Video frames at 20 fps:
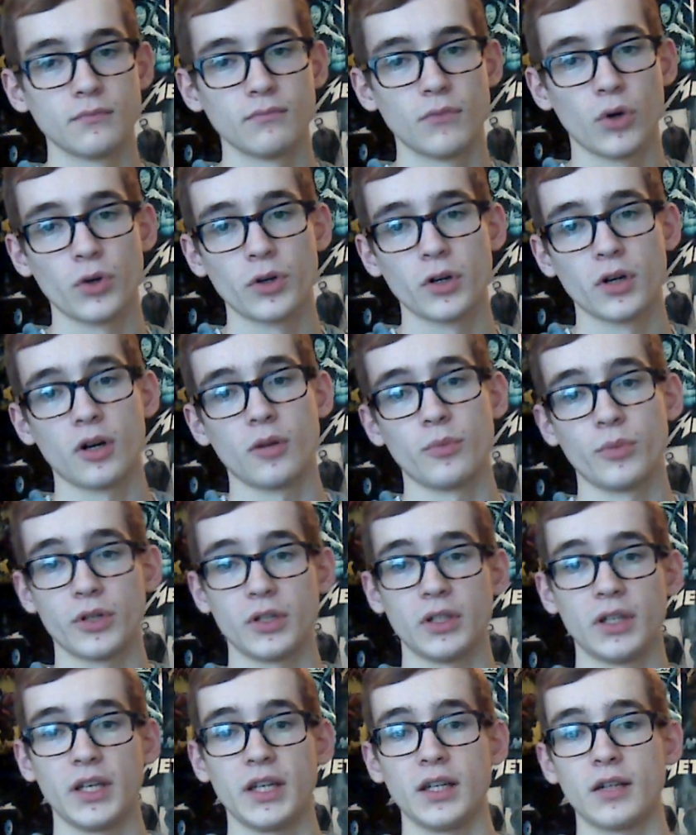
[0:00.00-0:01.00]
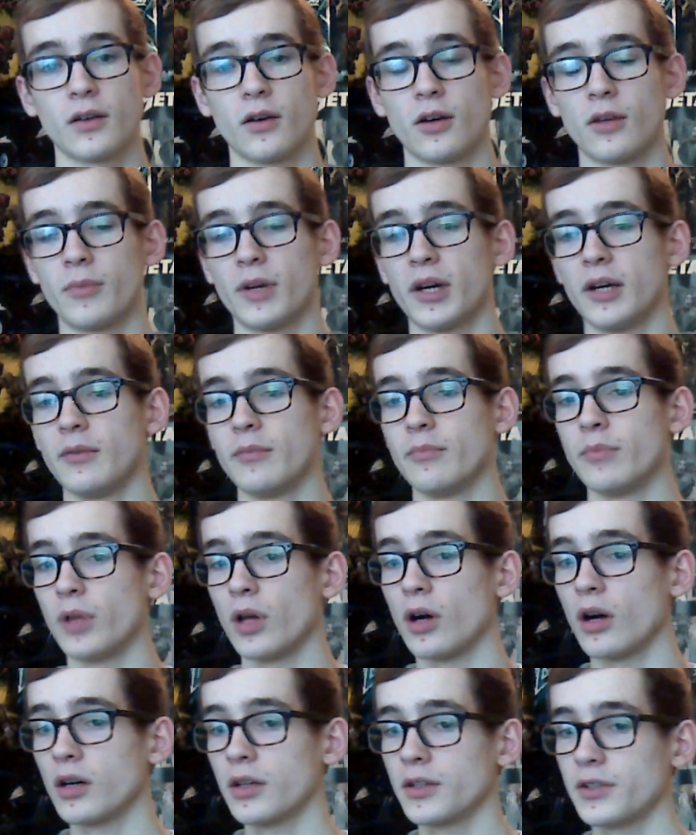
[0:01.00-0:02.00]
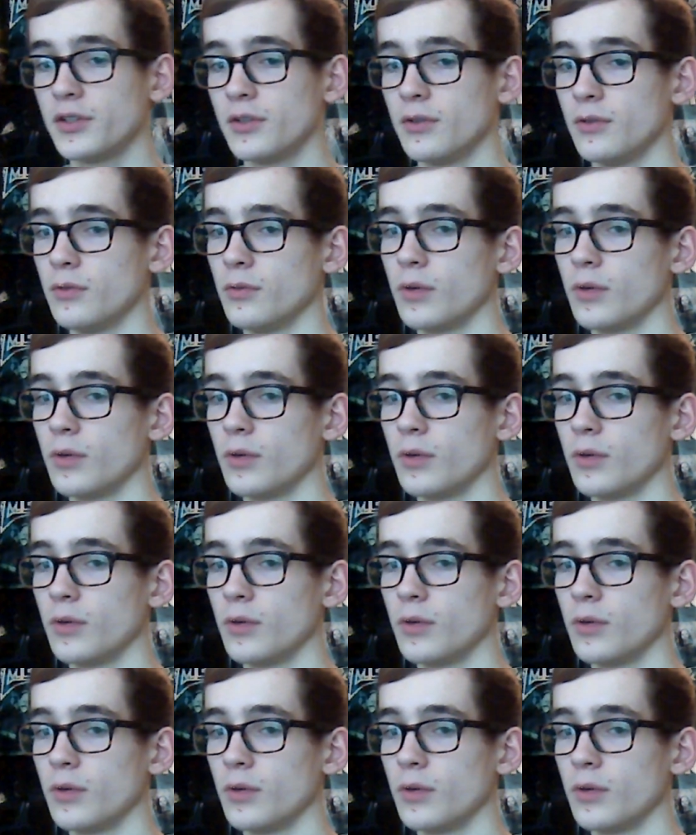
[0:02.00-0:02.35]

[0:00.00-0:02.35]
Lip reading: motor. I'll put a link on my blog to